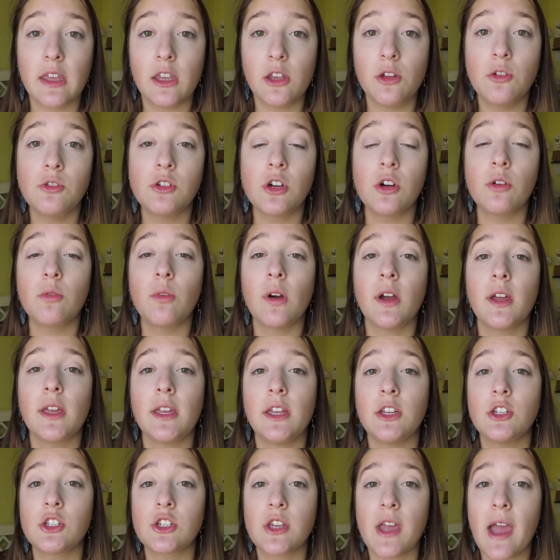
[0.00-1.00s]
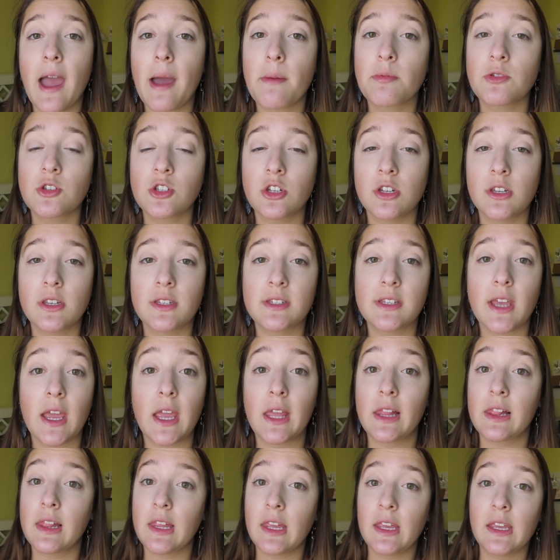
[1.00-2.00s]
You don't want each caption to
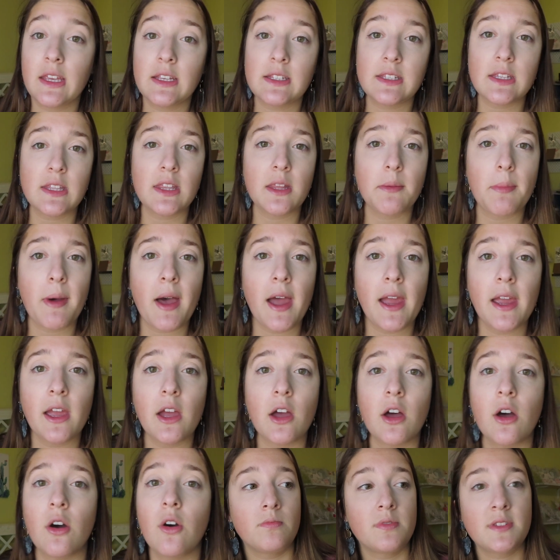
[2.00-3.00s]
say link is in the bio,